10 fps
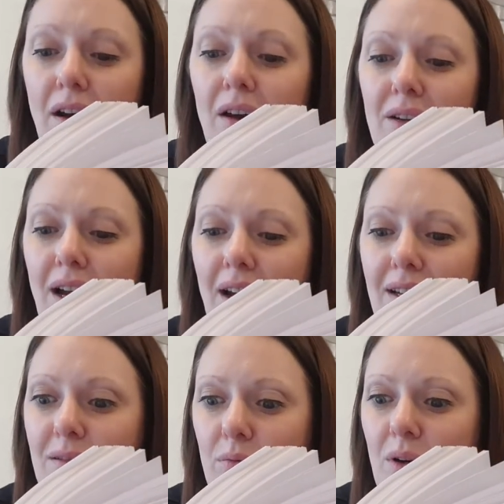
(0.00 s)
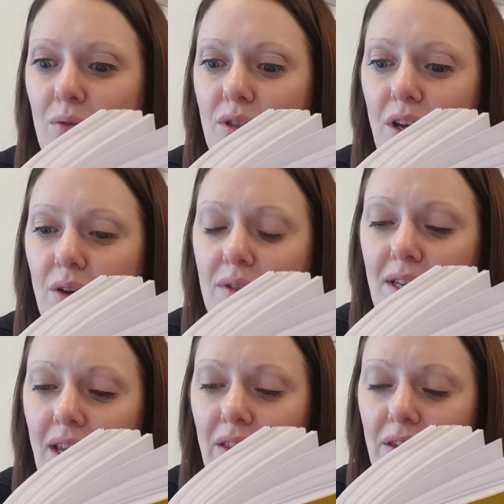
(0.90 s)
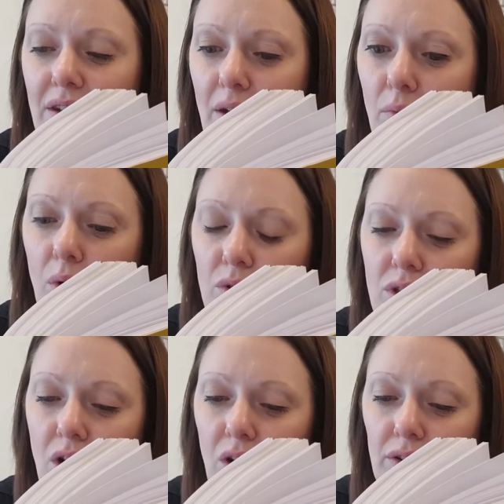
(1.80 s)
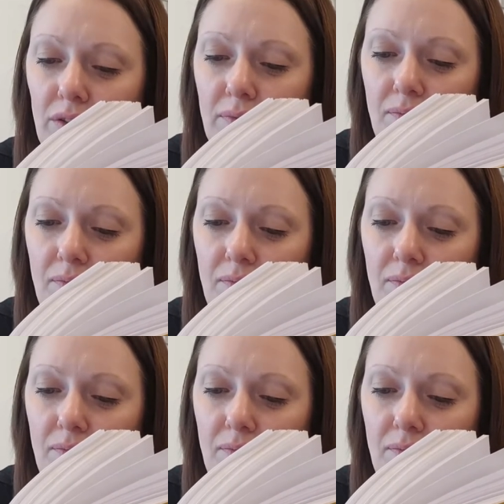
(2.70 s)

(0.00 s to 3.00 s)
OK, will do, said Anthony and walked on.